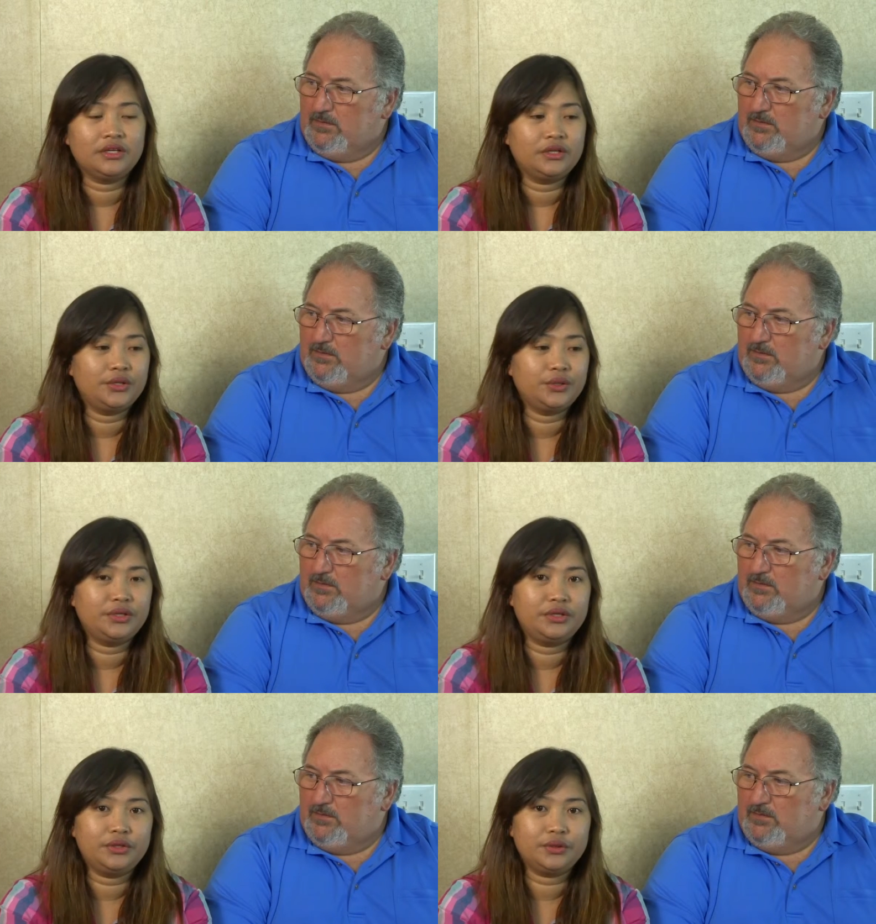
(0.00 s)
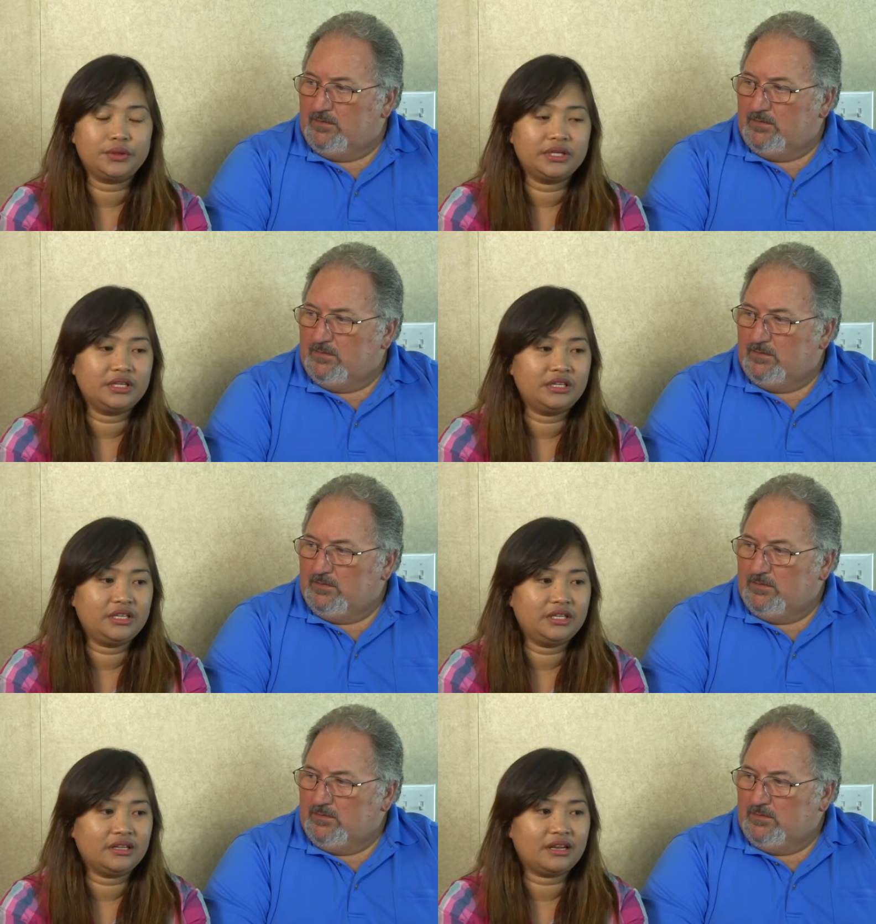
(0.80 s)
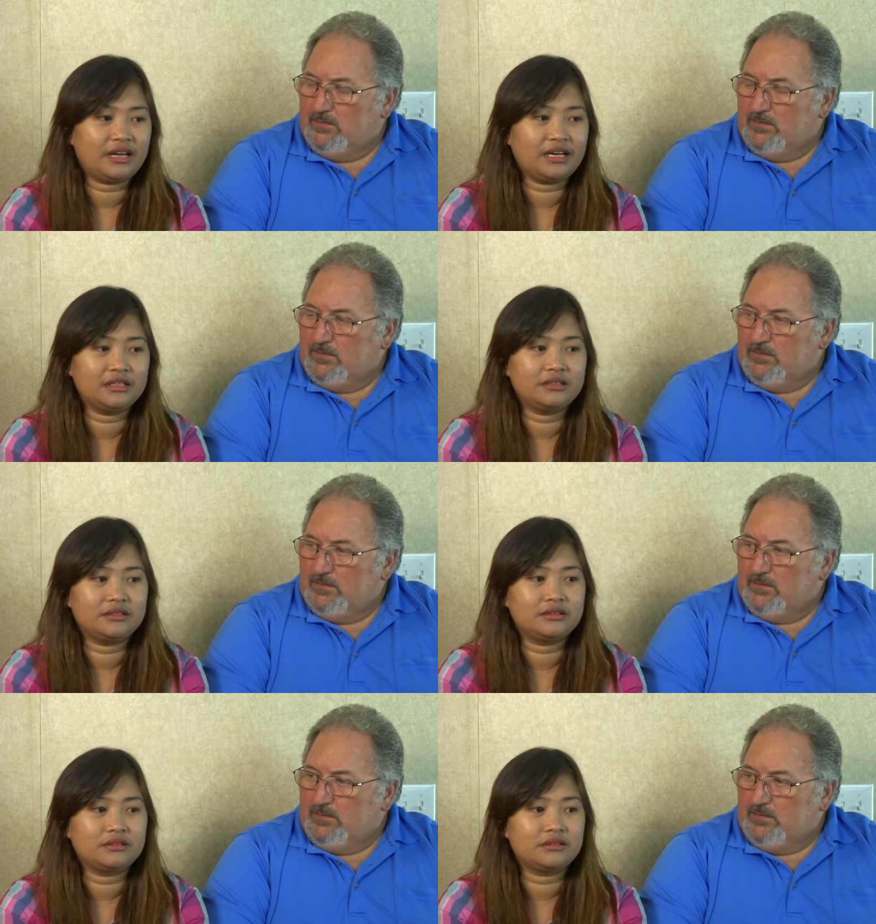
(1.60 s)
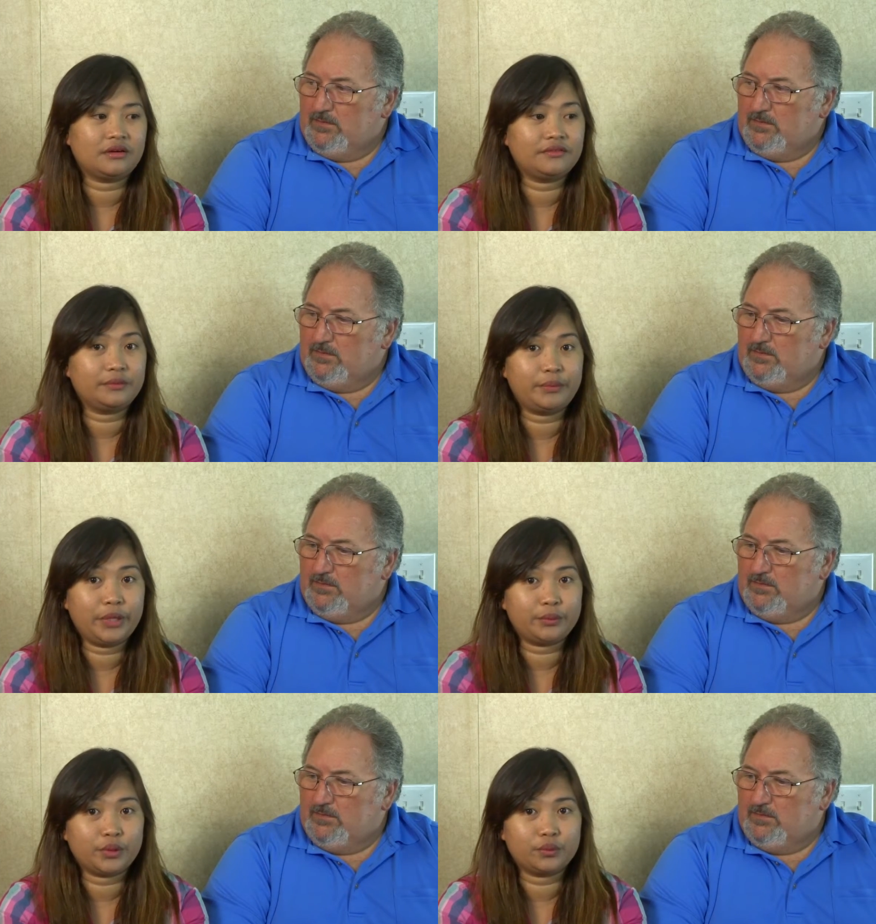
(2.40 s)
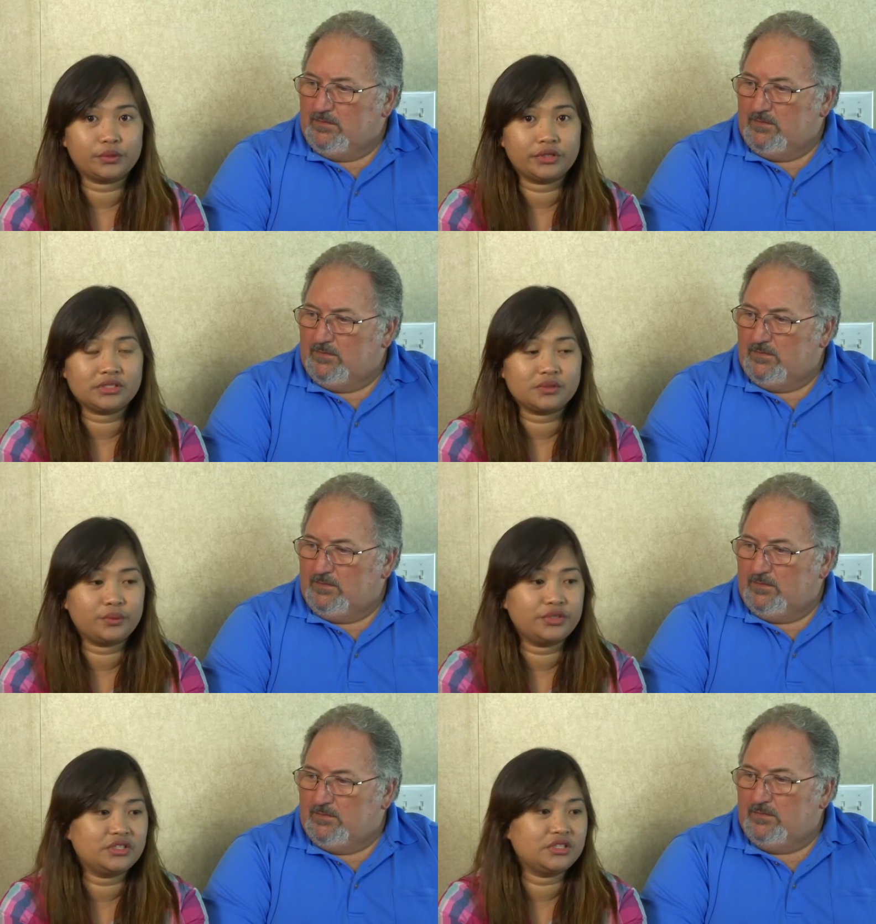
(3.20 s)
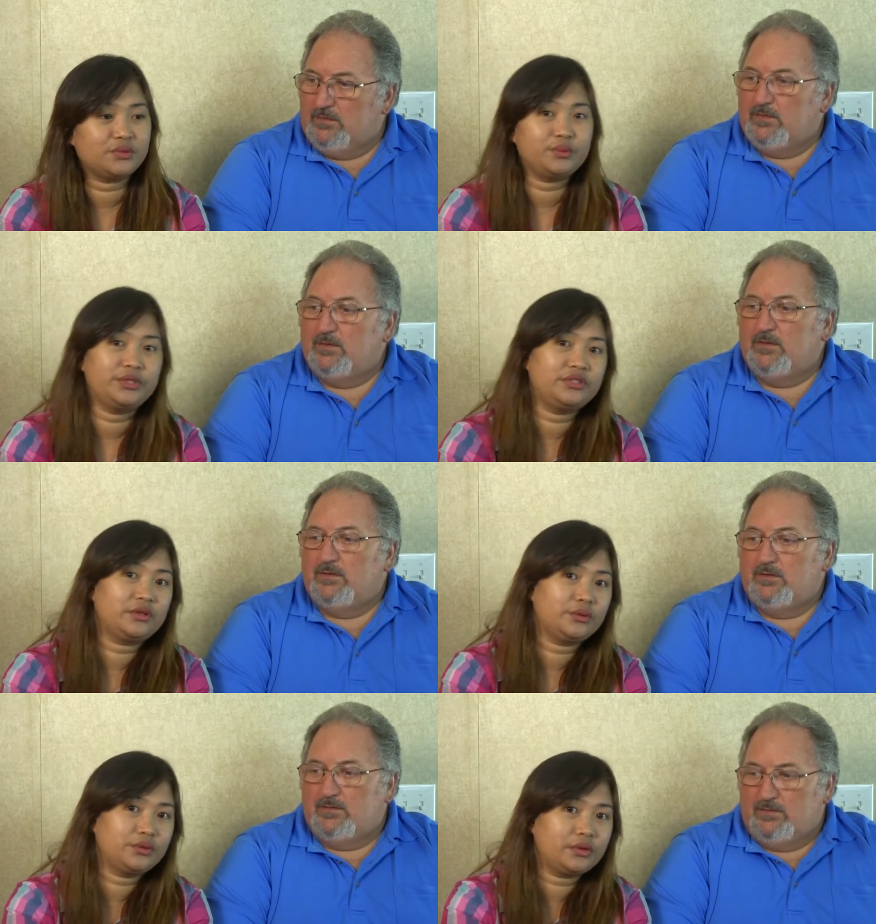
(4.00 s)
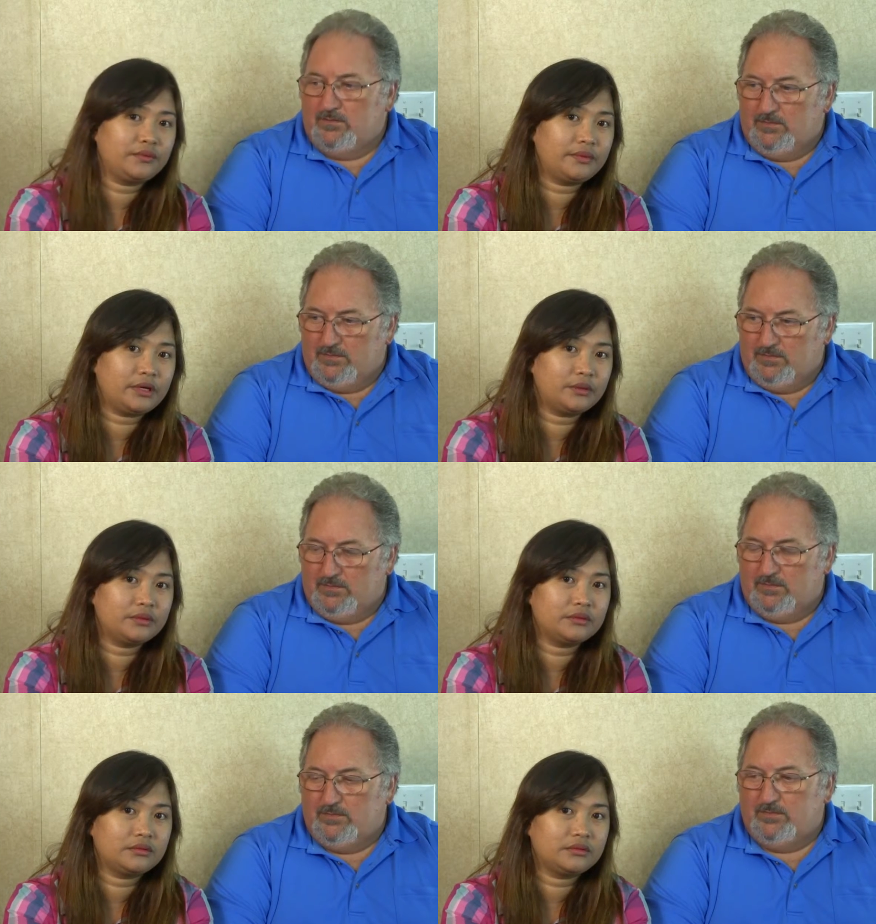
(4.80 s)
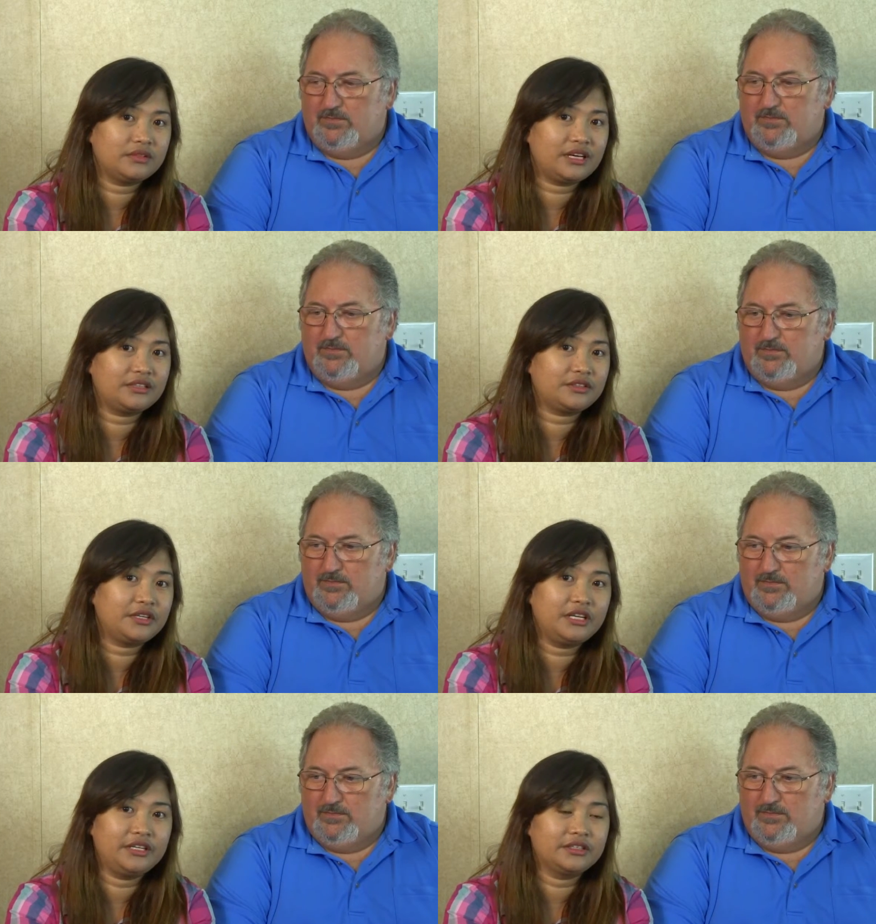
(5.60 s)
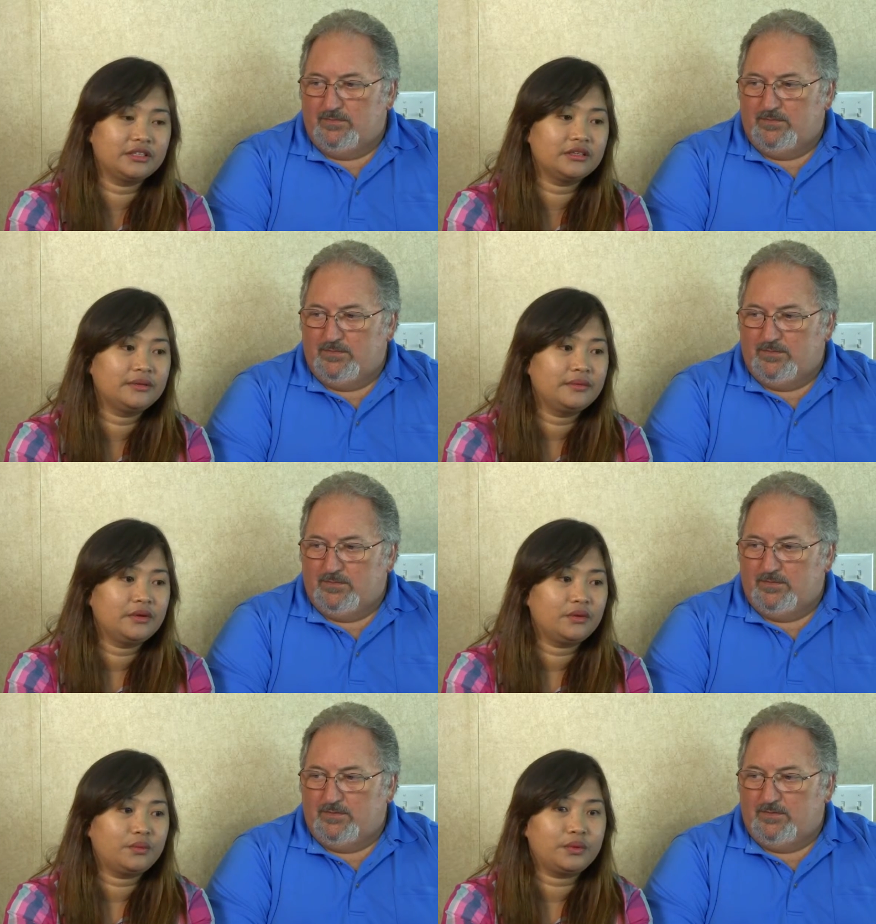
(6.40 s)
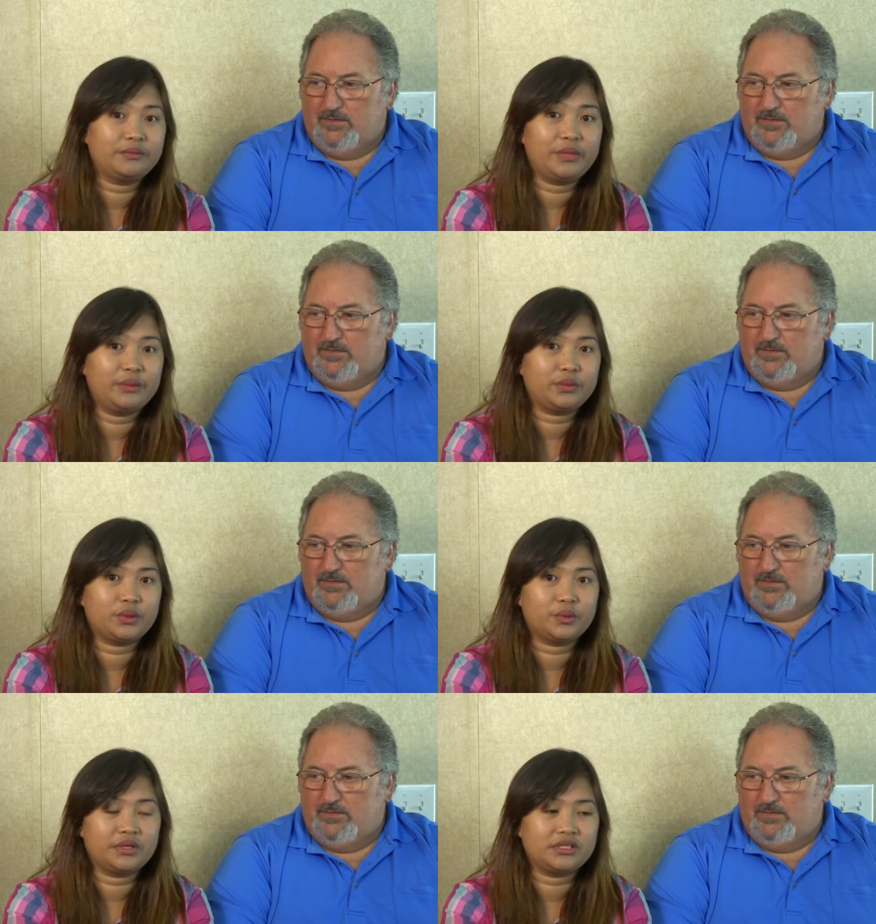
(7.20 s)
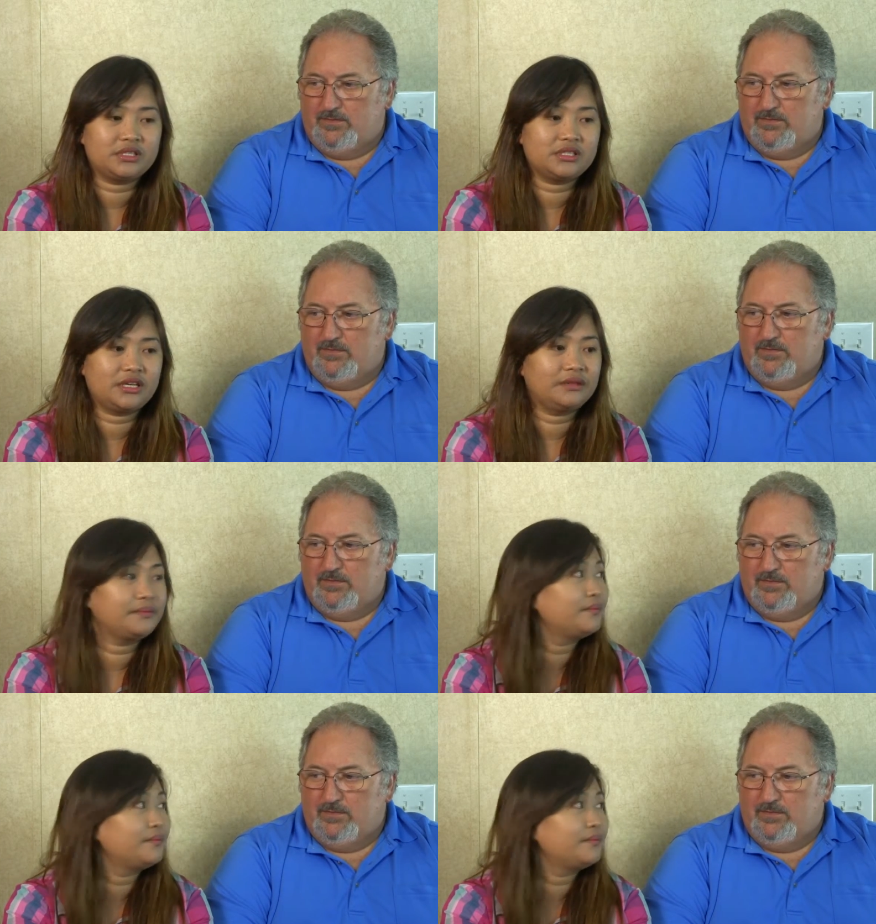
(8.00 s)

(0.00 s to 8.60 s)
Speaker 1: You you're gonna need a lot of the paperwork, which is we told you about that earlier. What paperwork is it?